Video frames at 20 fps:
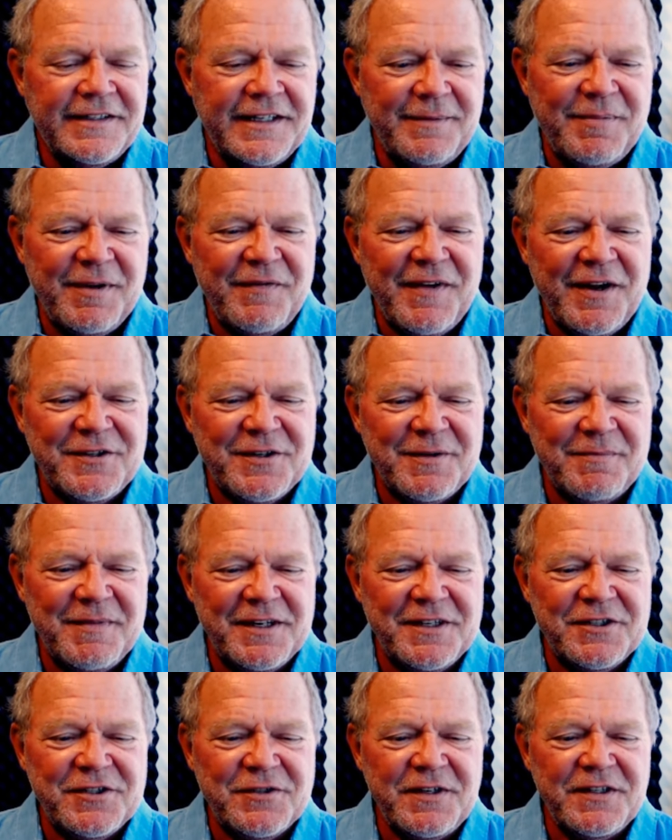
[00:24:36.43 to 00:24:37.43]
Deep Adventure
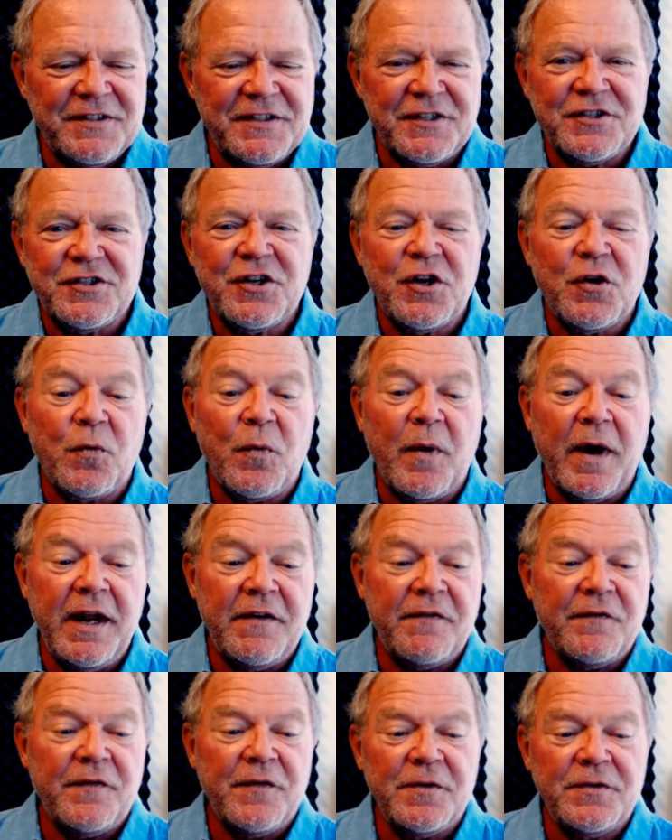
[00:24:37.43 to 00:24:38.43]
Ministries is
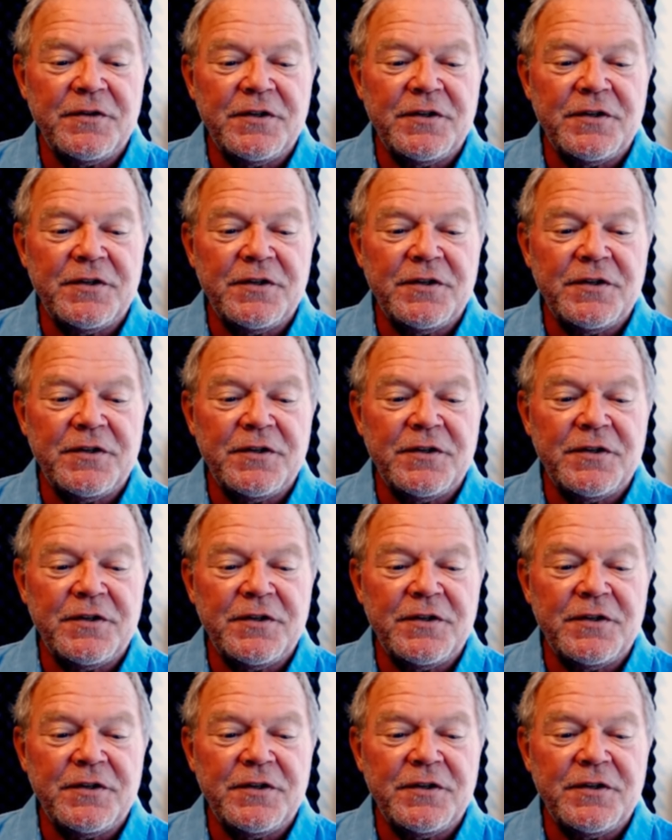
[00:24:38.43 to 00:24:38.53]
grateful